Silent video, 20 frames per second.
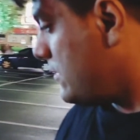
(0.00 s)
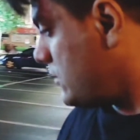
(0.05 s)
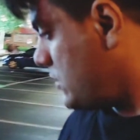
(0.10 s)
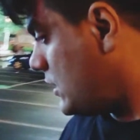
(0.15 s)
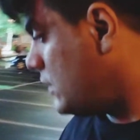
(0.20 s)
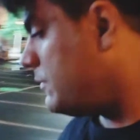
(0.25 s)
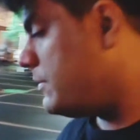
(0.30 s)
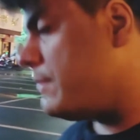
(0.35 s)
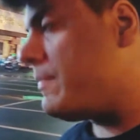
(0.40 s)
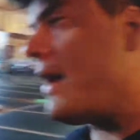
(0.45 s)

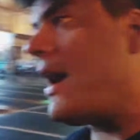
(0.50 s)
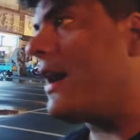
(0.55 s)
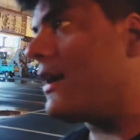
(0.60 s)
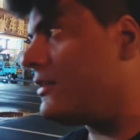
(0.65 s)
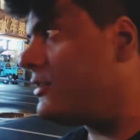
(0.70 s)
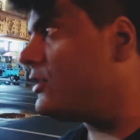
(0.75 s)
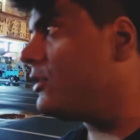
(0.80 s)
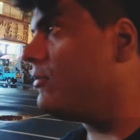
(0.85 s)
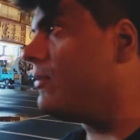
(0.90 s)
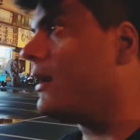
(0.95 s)
She'll be back.
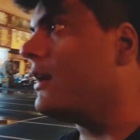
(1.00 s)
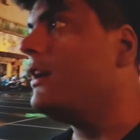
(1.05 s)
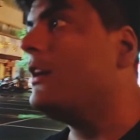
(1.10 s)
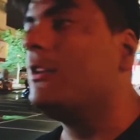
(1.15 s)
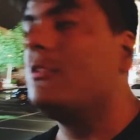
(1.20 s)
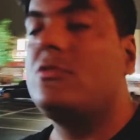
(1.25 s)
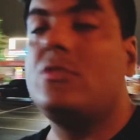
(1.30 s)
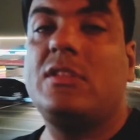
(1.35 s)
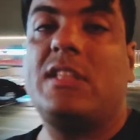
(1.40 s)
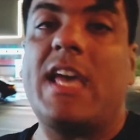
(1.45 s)
She'll be back.
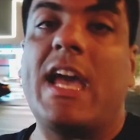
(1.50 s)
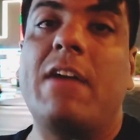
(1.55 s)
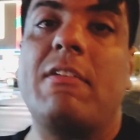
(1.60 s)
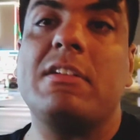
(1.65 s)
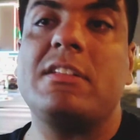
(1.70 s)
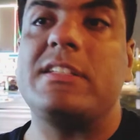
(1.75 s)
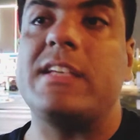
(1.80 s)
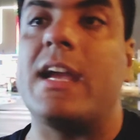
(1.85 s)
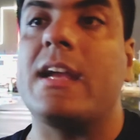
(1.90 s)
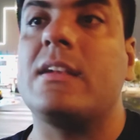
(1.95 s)
So they
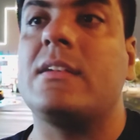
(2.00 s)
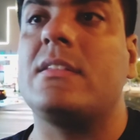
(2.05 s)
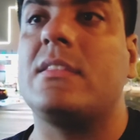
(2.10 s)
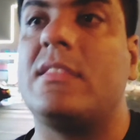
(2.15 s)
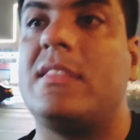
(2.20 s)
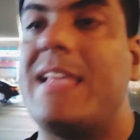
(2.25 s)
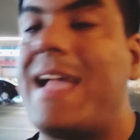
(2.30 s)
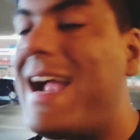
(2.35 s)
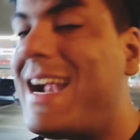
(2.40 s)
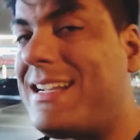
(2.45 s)
haven't checked
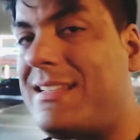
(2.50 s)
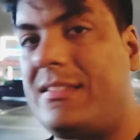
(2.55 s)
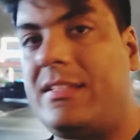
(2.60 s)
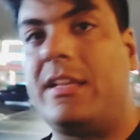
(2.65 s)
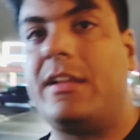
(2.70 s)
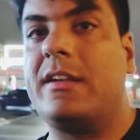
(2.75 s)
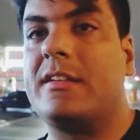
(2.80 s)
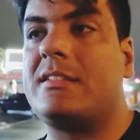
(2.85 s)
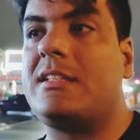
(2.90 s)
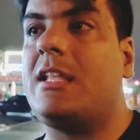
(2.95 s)
that
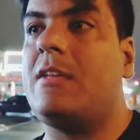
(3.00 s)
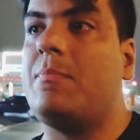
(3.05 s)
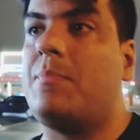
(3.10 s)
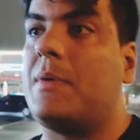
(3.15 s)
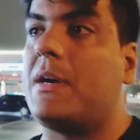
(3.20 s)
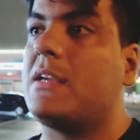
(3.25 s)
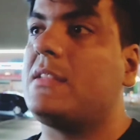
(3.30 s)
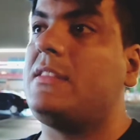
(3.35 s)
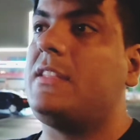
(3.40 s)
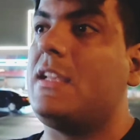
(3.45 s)
seriously,
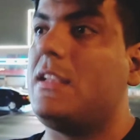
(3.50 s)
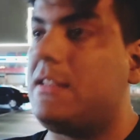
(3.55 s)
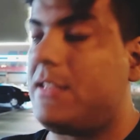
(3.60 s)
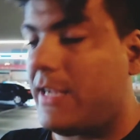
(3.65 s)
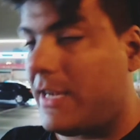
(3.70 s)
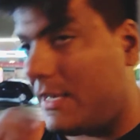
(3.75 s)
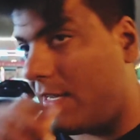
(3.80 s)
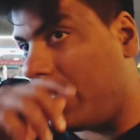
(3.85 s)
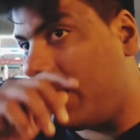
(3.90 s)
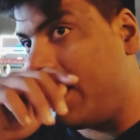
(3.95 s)
but they
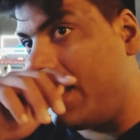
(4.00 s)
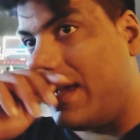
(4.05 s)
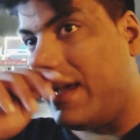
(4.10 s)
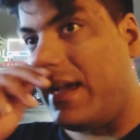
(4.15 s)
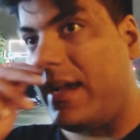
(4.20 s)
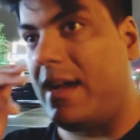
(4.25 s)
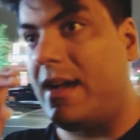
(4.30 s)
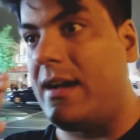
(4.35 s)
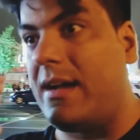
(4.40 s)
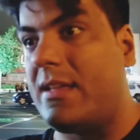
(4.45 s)
did
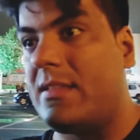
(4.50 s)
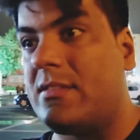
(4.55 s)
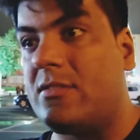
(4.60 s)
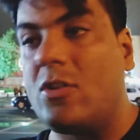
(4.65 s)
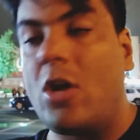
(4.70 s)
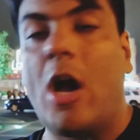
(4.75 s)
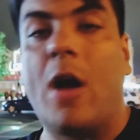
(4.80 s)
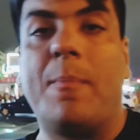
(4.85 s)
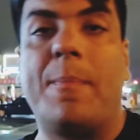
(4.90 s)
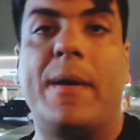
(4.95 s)
uh,
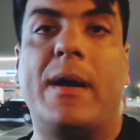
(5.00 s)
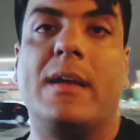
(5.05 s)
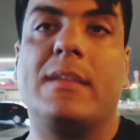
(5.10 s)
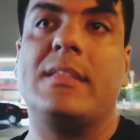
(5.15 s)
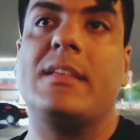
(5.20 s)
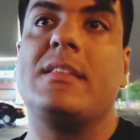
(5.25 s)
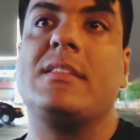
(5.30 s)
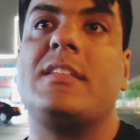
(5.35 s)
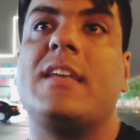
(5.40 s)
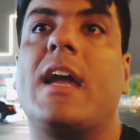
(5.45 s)
stop
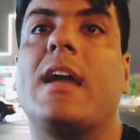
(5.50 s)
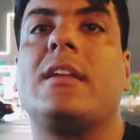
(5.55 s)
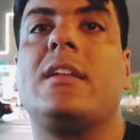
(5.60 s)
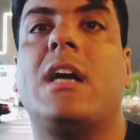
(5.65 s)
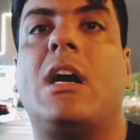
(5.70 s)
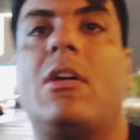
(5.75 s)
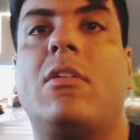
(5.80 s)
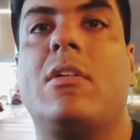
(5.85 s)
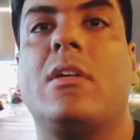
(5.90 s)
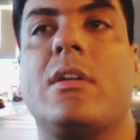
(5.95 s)
us and checked
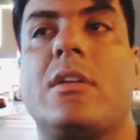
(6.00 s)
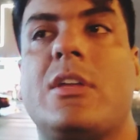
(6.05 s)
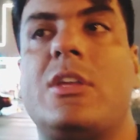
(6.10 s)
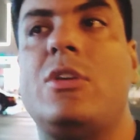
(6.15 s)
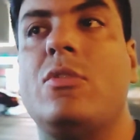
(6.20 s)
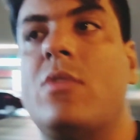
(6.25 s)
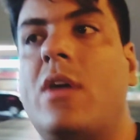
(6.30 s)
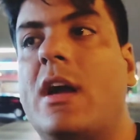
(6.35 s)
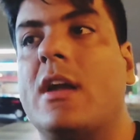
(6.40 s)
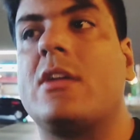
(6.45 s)
our
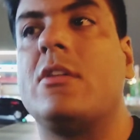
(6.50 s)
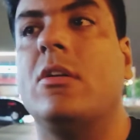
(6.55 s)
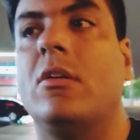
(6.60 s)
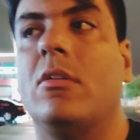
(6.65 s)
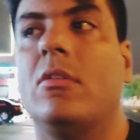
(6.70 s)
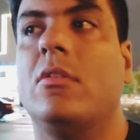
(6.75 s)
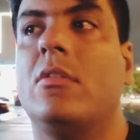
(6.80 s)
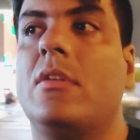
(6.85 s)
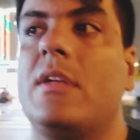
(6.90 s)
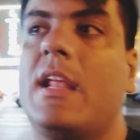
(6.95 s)
QR
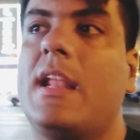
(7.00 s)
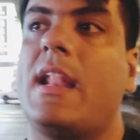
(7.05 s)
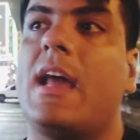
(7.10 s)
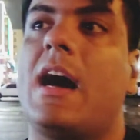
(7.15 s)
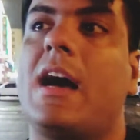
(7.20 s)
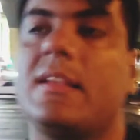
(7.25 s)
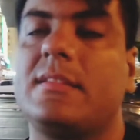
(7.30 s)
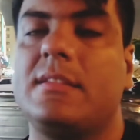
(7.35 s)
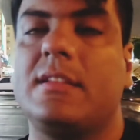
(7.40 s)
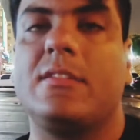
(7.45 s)
code and
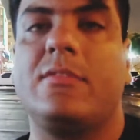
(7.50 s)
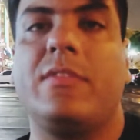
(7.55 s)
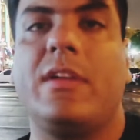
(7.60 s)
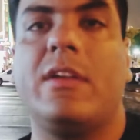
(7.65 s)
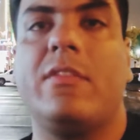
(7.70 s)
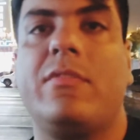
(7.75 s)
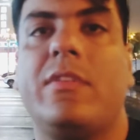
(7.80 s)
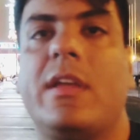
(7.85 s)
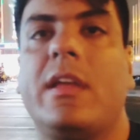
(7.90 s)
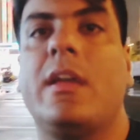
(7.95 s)
asked us
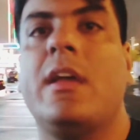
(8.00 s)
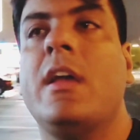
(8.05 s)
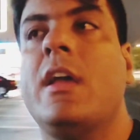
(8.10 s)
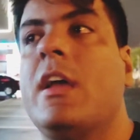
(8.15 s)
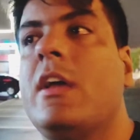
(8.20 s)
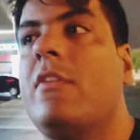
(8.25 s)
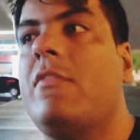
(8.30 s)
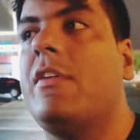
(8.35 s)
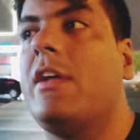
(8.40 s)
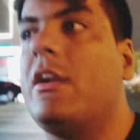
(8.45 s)
where we
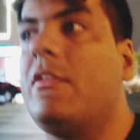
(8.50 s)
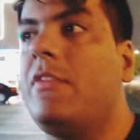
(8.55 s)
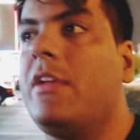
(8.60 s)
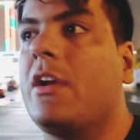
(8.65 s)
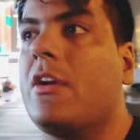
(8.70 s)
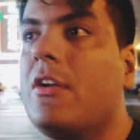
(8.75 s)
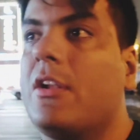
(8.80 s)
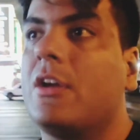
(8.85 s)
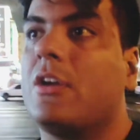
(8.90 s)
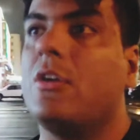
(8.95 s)
where we
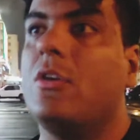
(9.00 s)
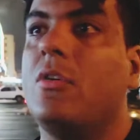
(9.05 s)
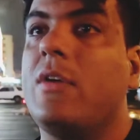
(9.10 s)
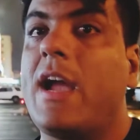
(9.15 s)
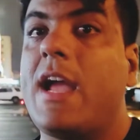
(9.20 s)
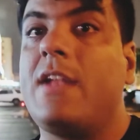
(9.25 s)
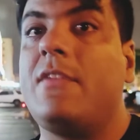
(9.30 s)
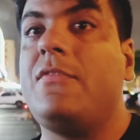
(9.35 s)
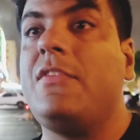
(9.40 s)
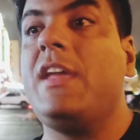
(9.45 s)
are gonna go,
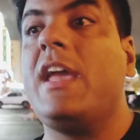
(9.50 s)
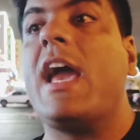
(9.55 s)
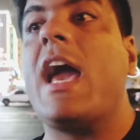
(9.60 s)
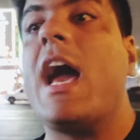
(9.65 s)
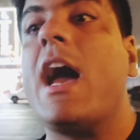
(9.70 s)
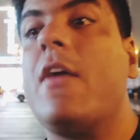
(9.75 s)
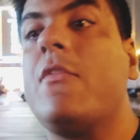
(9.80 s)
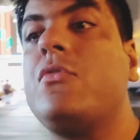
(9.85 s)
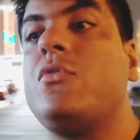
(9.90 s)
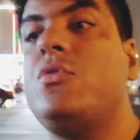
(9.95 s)
and we
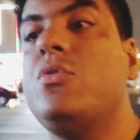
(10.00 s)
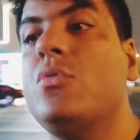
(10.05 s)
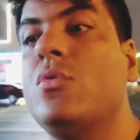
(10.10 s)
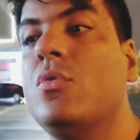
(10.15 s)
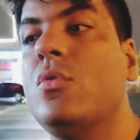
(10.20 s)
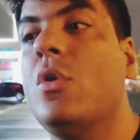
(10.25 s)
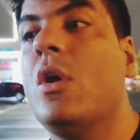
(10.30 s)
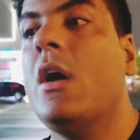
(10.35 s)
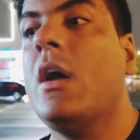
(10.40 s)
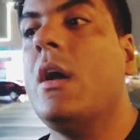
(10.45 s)
have
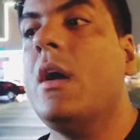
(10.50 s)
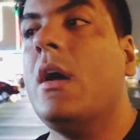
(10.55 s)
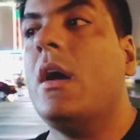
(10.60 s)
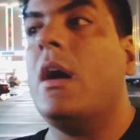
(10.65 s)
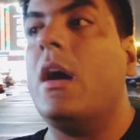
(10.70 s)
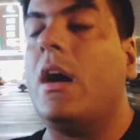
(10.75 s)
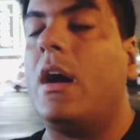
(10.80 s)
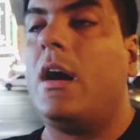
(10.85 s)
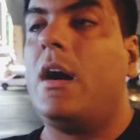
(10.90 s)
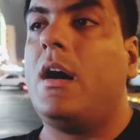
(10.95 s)
to
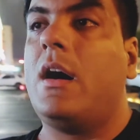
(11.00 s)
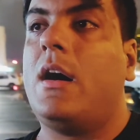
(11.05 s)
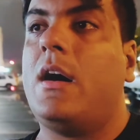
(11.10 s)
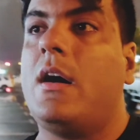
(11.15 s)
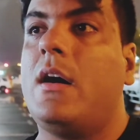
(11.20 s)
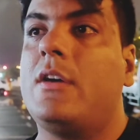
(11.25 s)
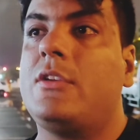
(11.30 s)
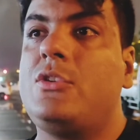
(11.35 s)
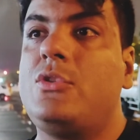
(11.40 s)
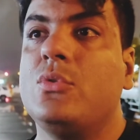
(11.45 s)

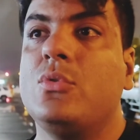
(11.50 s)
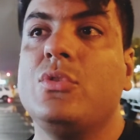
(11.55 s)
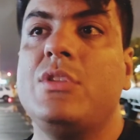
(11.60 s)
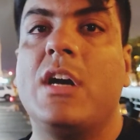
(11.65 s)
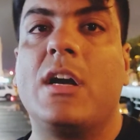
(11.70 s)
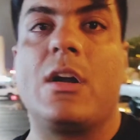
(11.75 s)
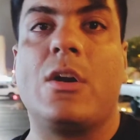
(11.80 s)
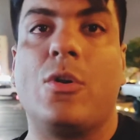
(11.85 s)
uh, do the